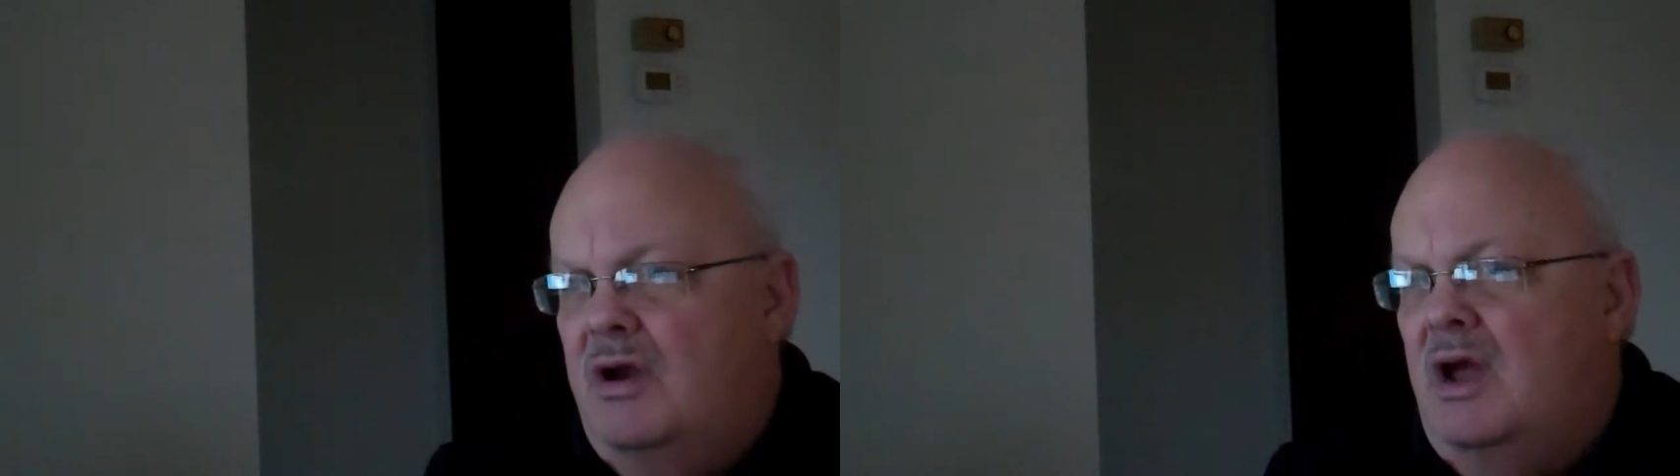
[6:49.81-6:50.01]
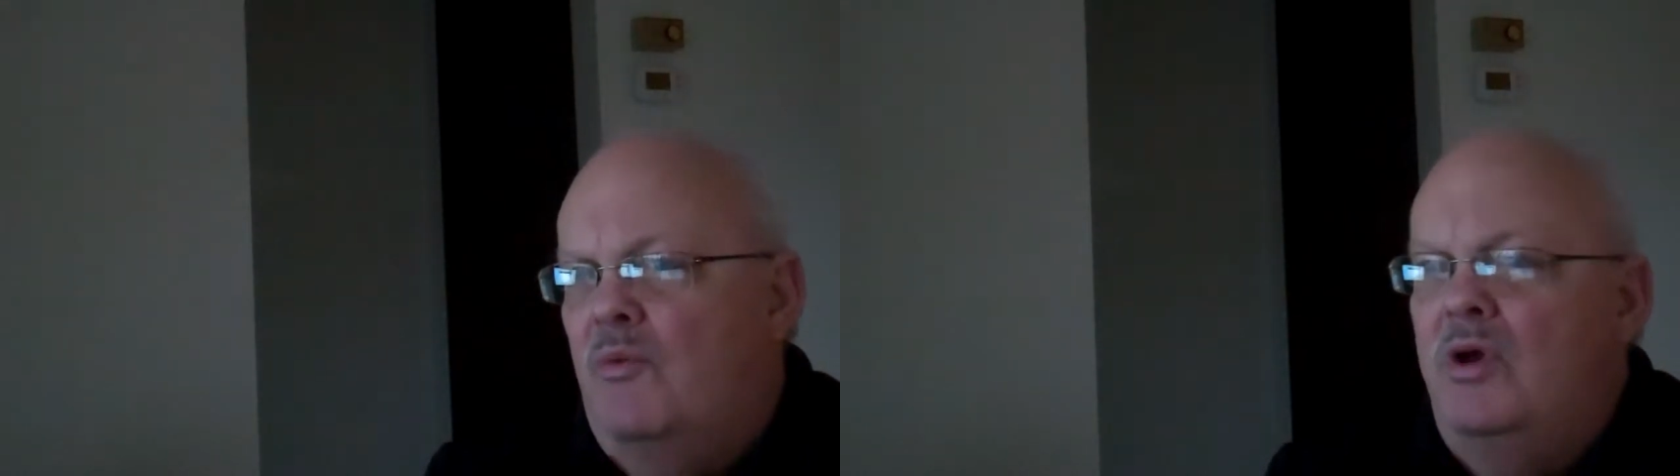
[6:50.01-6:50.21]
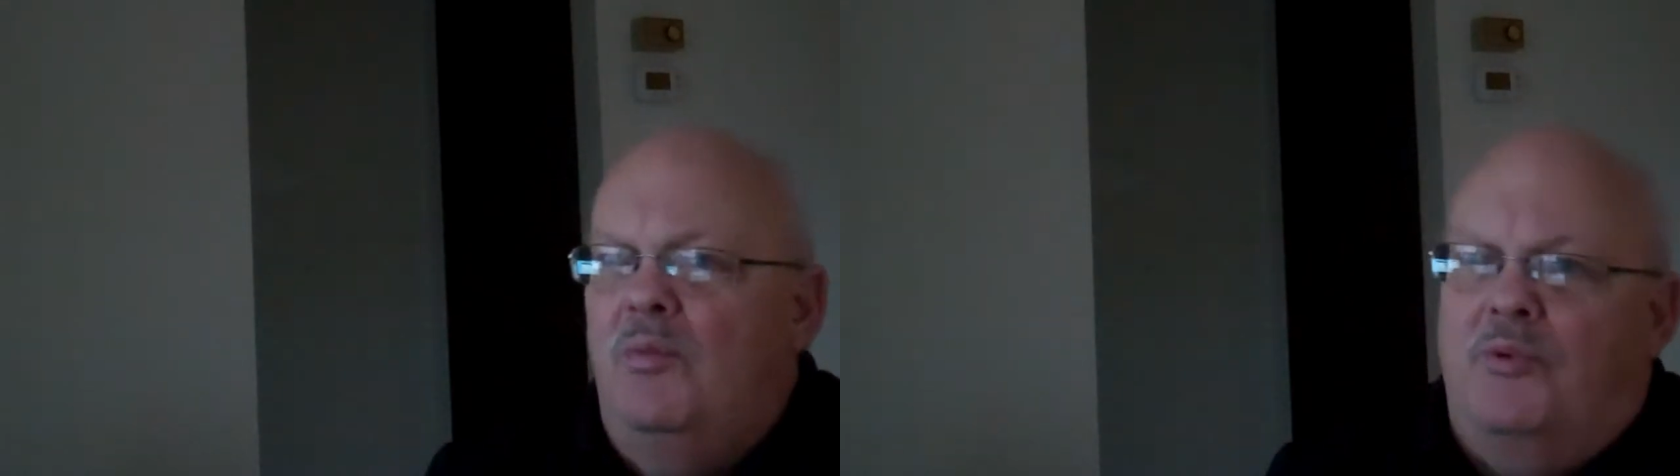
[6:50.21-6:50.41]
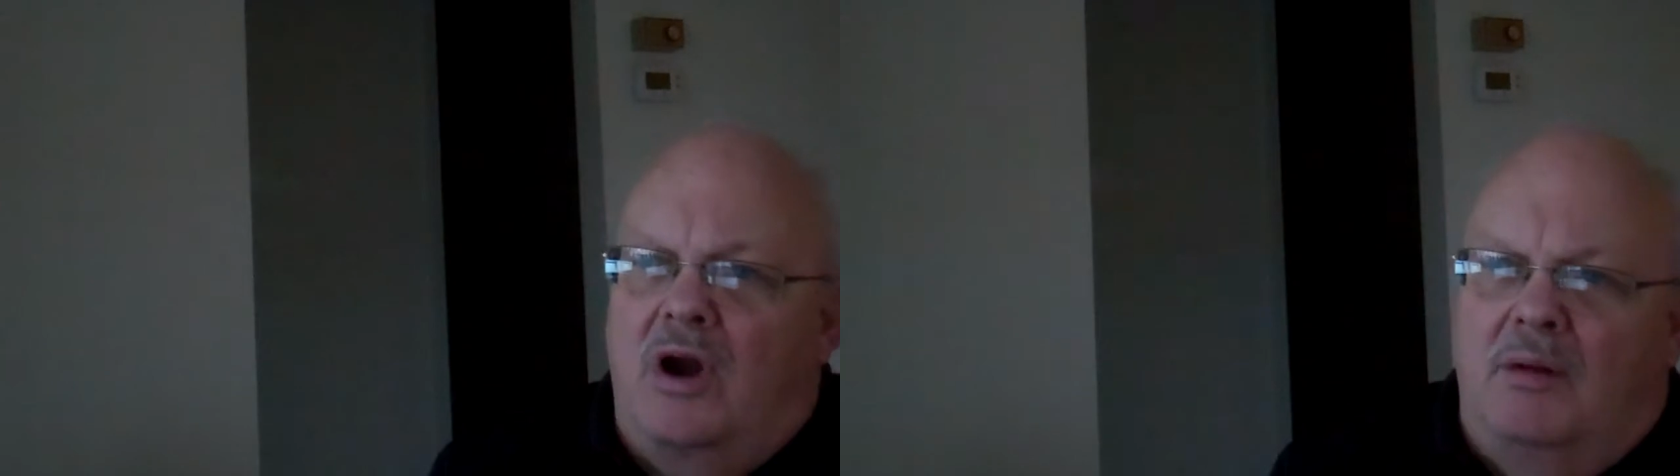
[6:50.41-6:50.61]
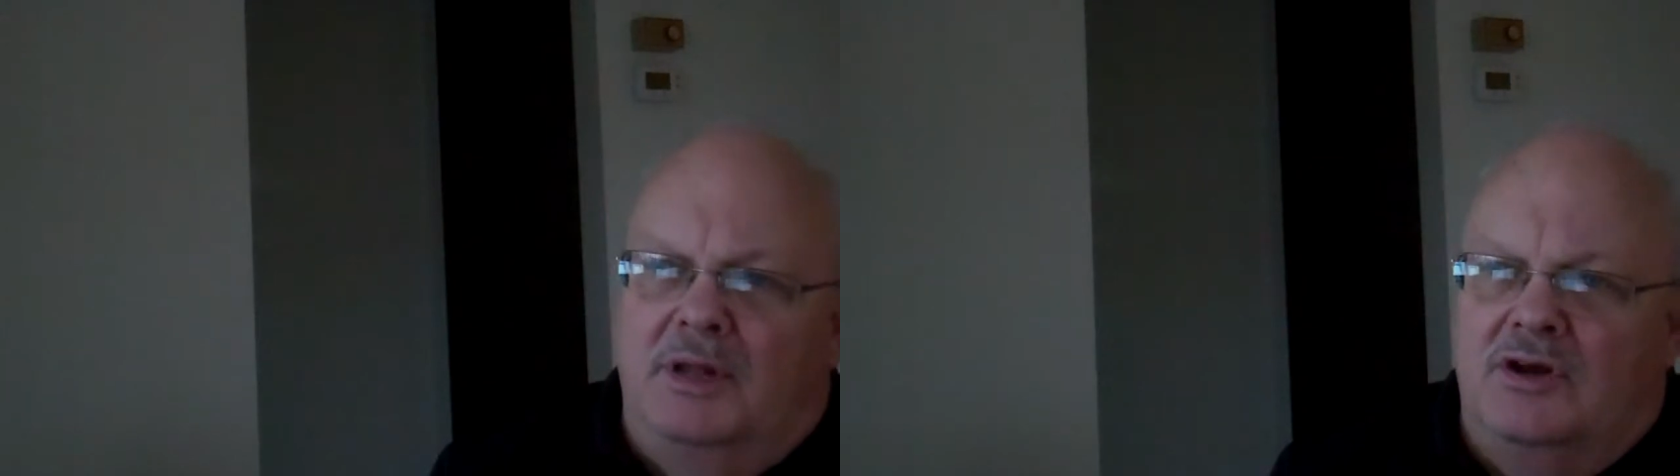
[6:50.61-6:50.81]
Now we'll
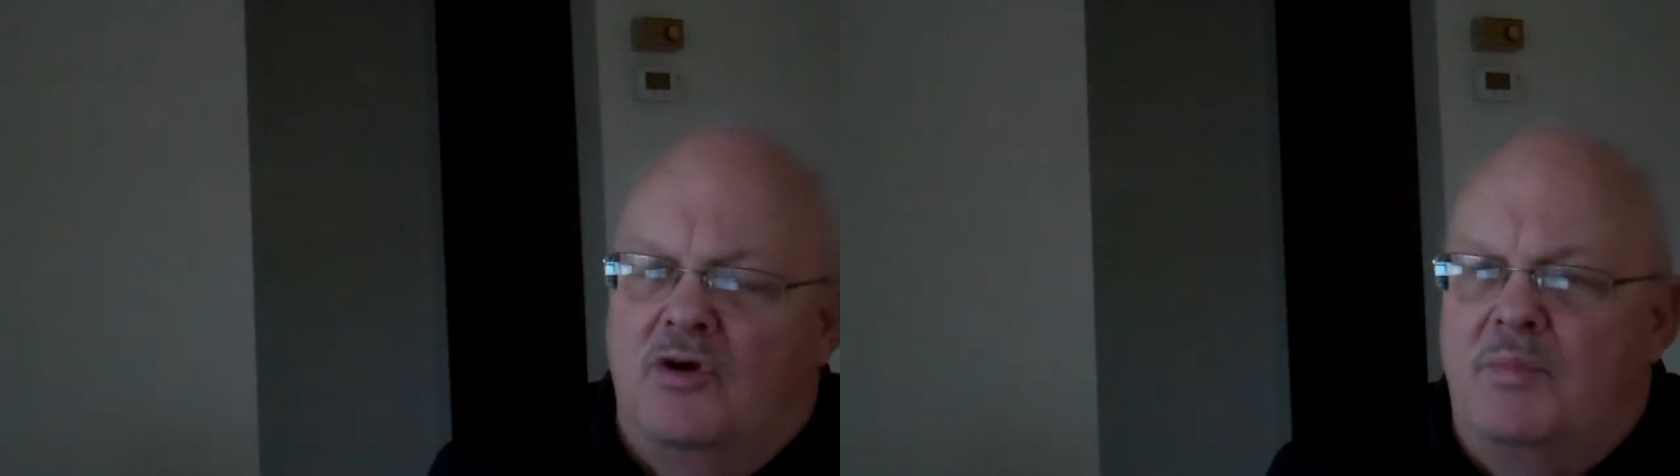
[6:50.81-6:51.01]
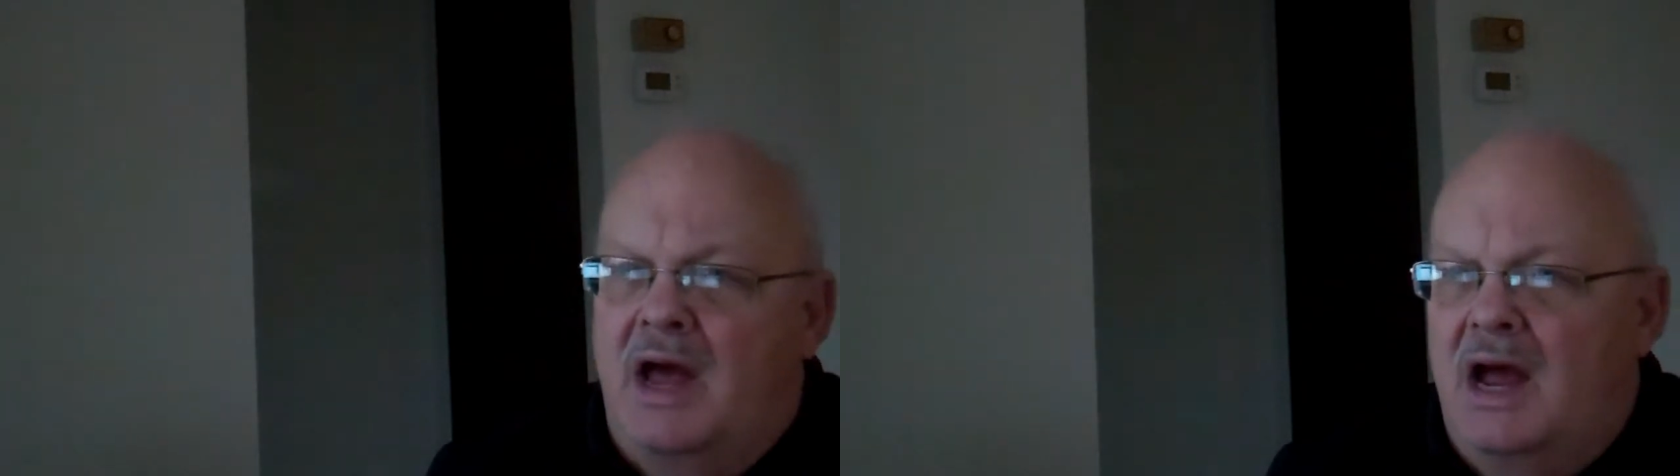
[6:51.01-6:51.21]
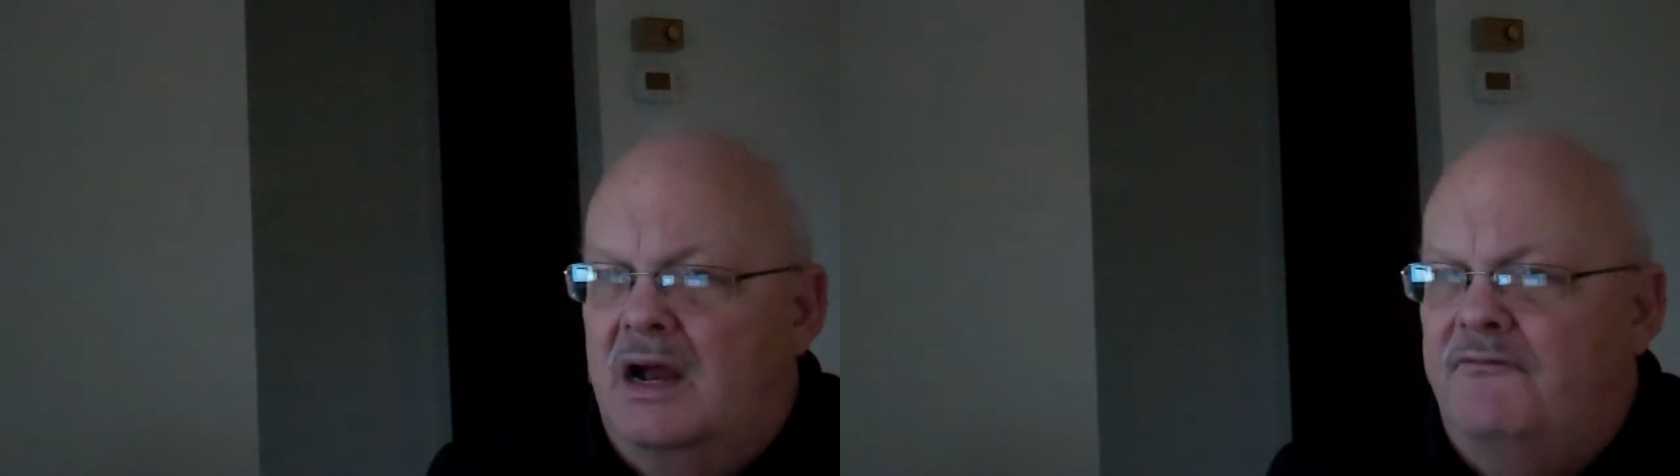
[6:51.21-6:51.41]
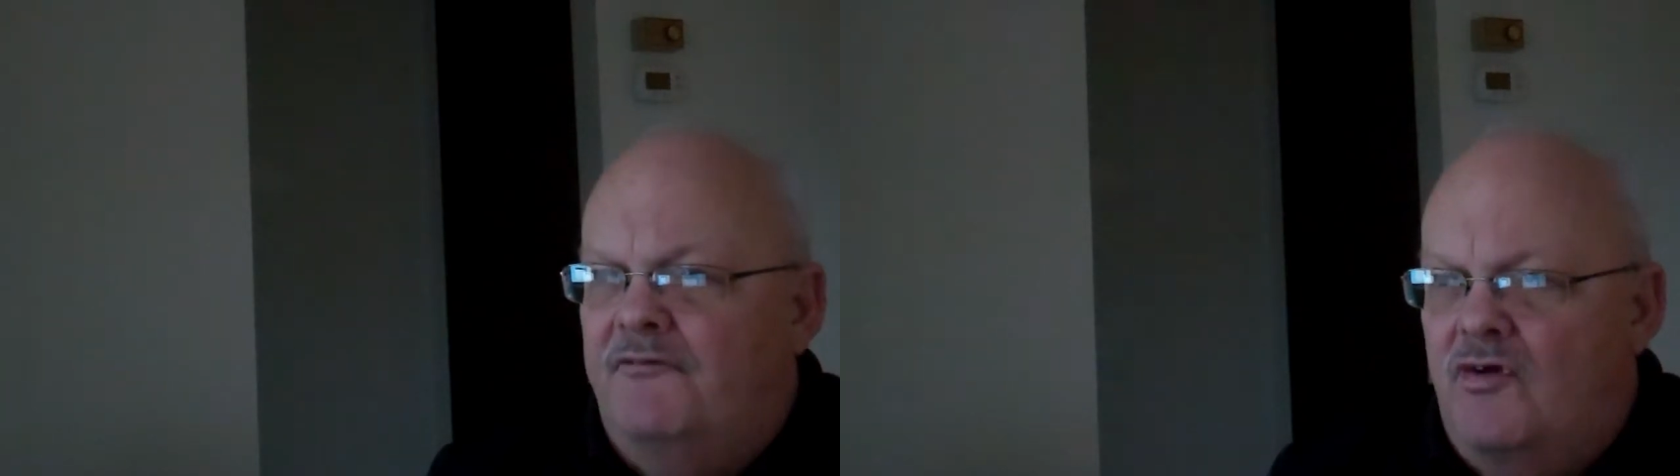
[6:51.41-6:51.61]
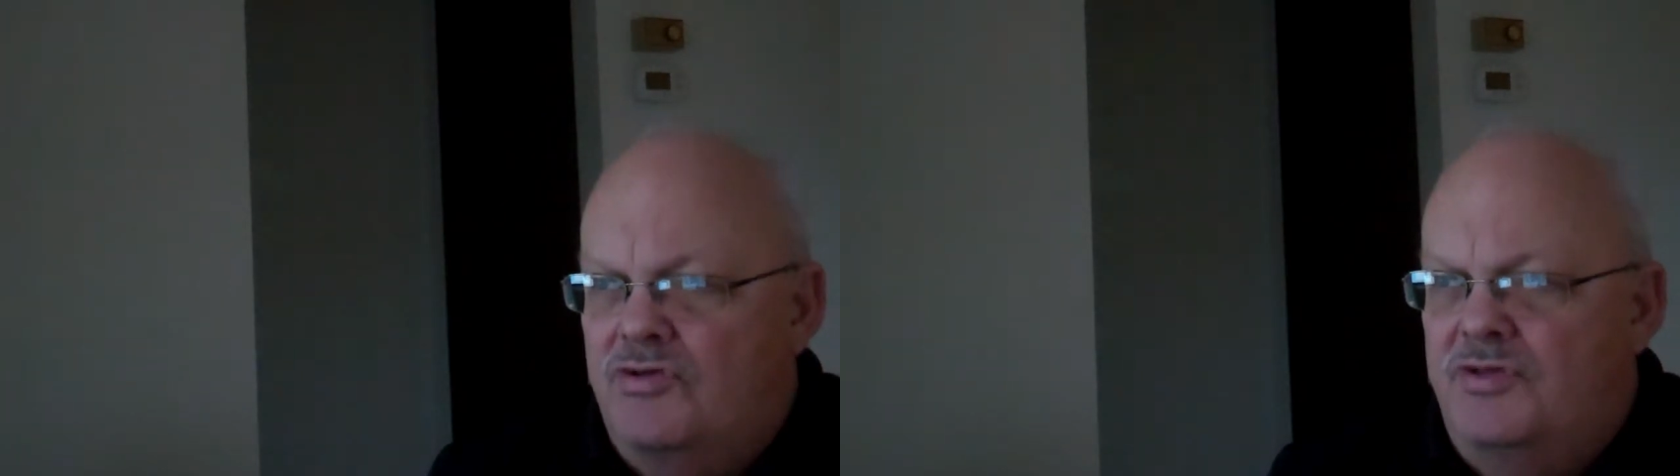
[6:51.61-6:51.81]
probably go back
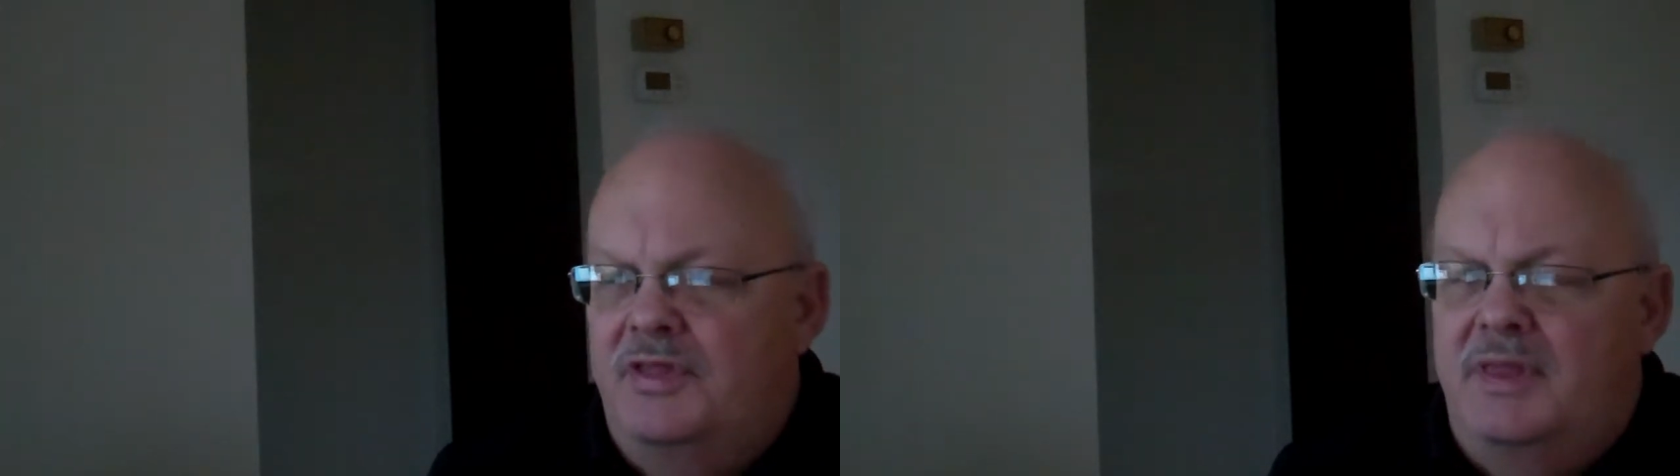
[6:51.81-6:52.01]
further than